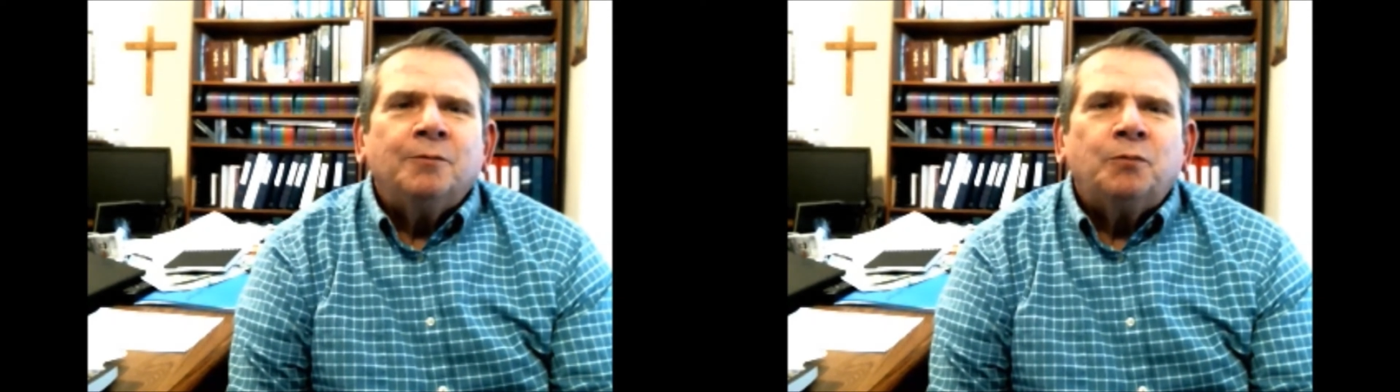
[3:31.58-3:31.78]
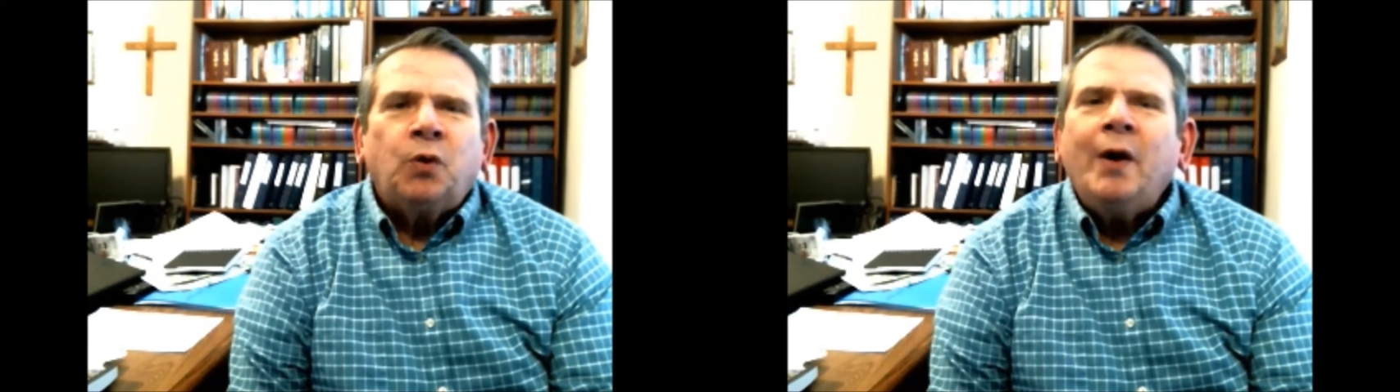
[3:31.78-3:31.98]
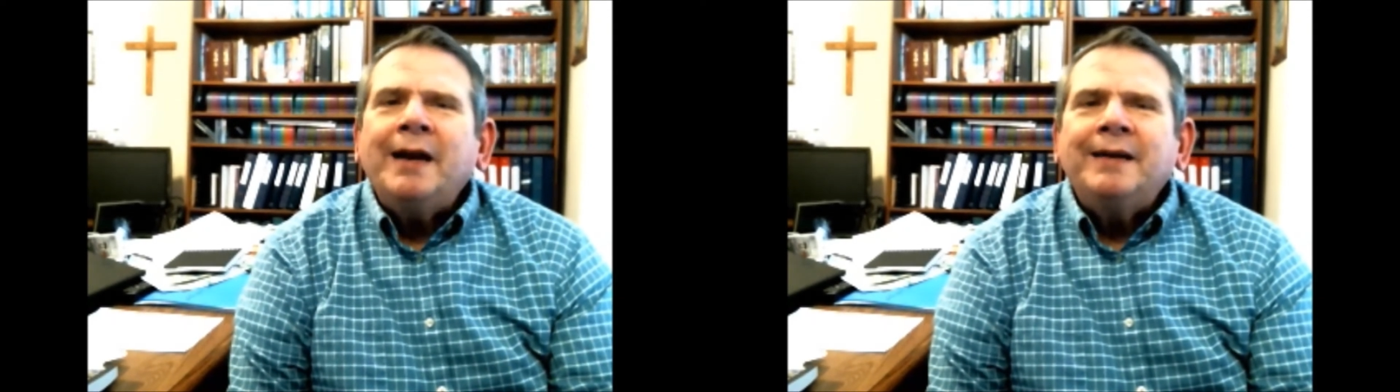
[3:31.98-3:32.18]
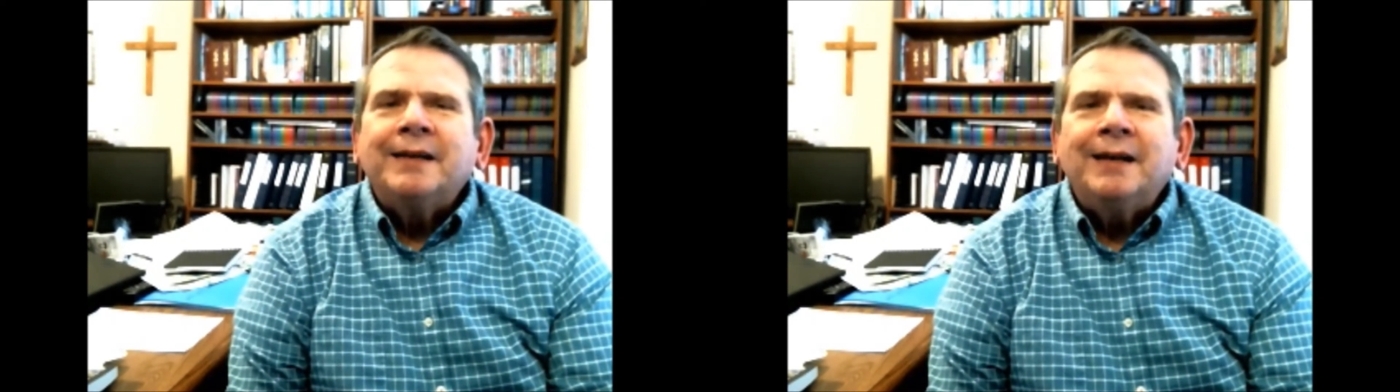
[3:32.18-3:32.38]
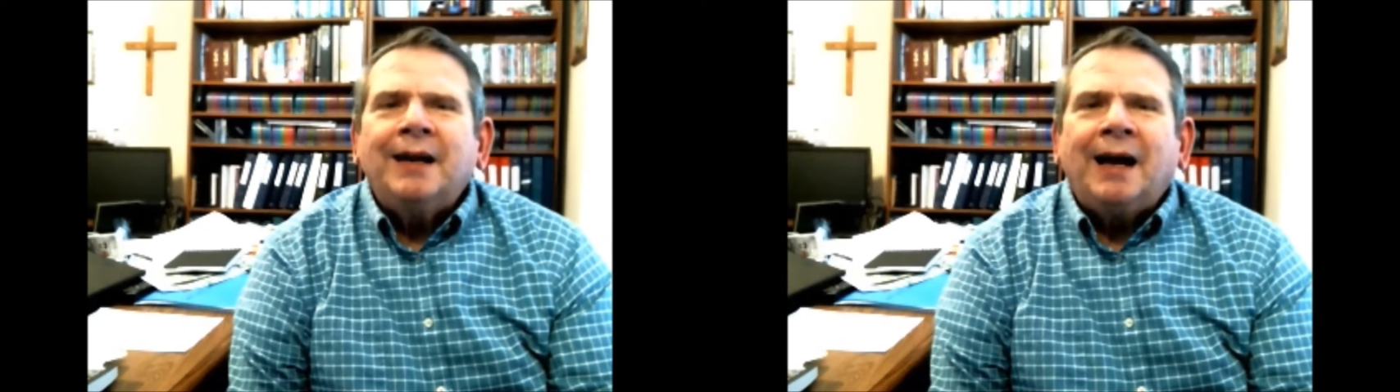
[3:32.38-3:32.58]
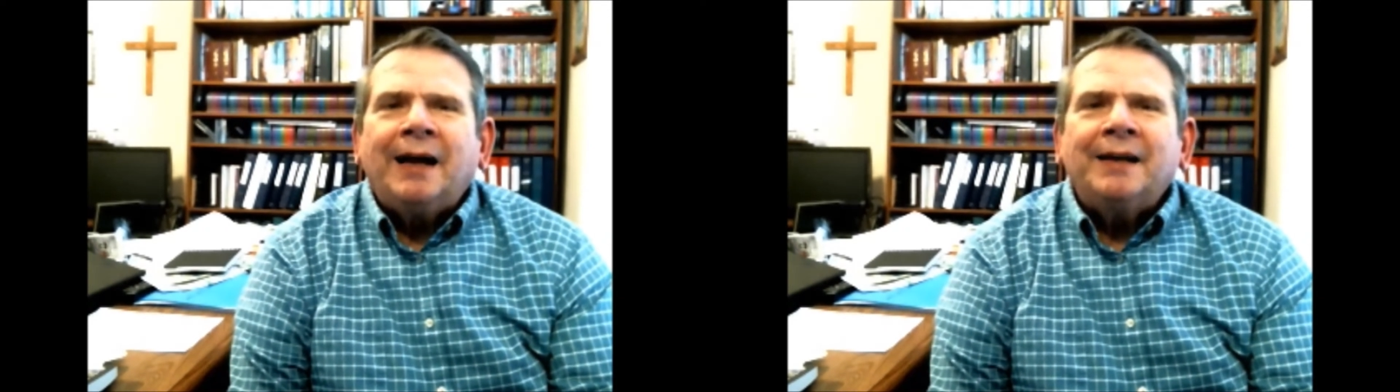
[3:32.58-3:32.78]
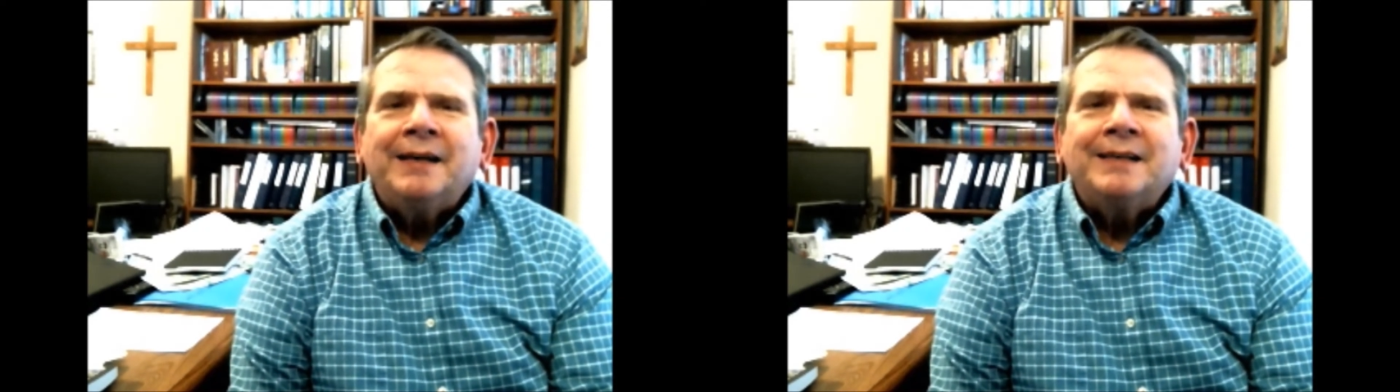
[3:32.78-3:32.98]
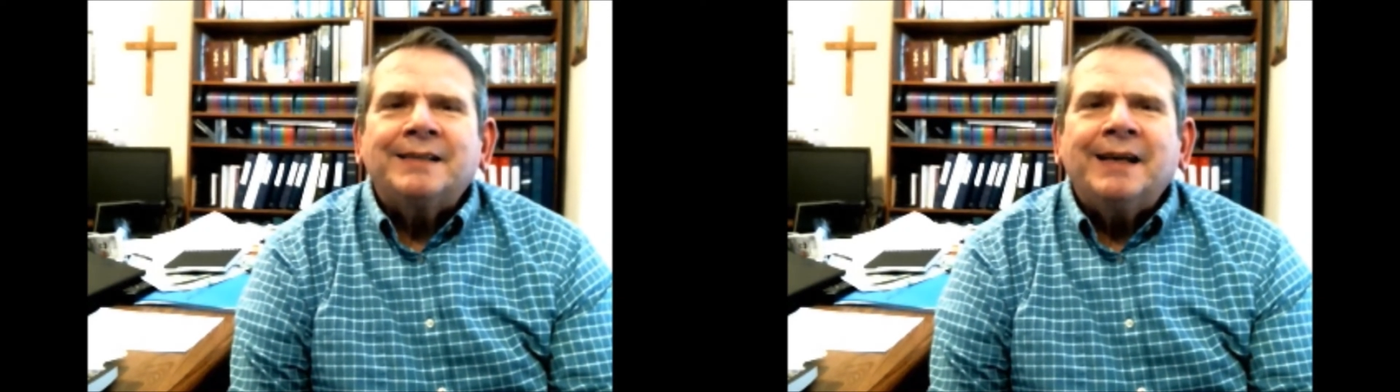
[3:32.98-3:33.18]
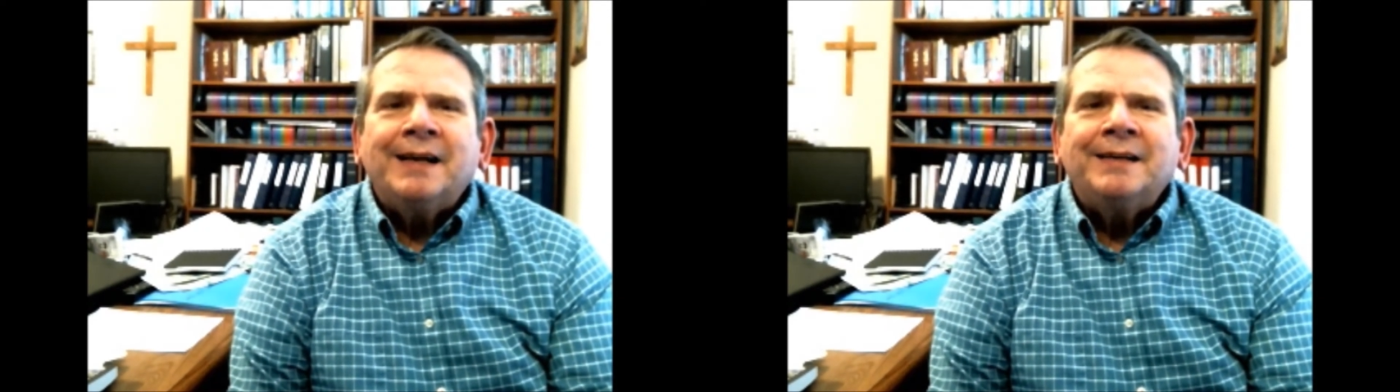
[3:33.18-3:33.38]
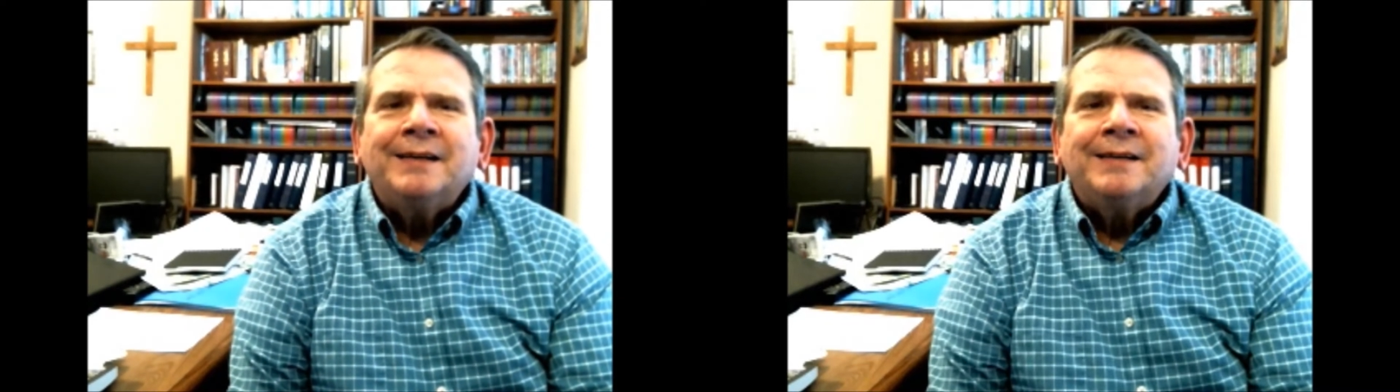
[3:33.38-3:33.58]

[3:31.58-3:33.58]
prayed to God and he said,